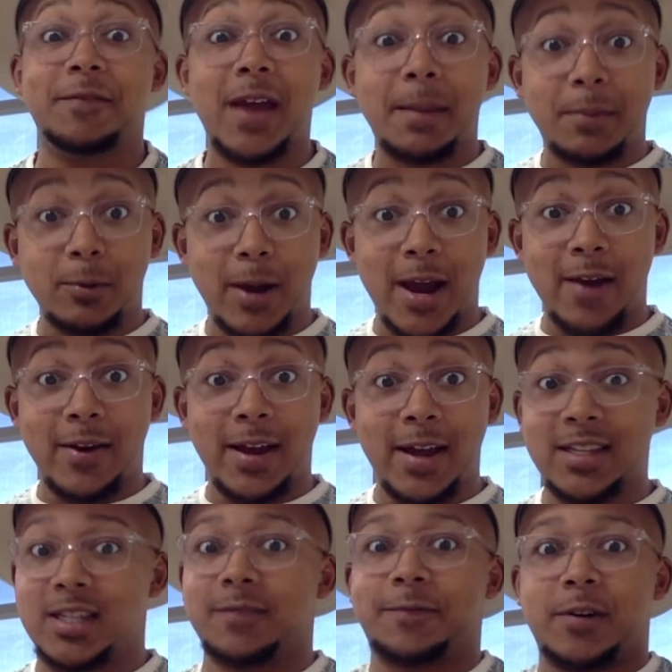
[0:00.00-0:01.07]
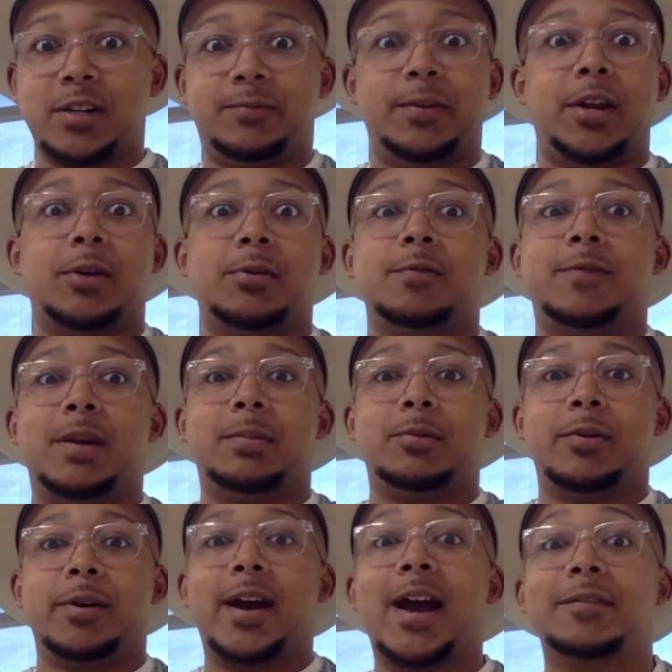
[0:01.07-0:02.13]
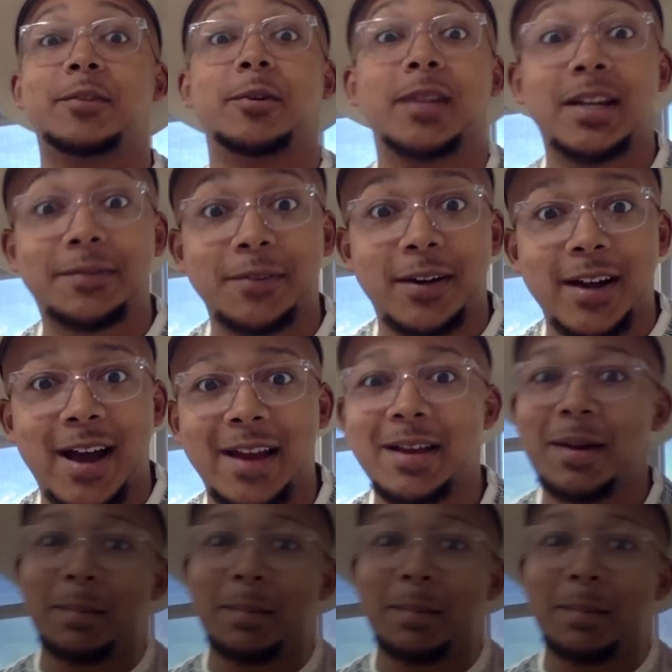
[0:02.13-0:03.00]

February! It's the first video of February. I totally forgot.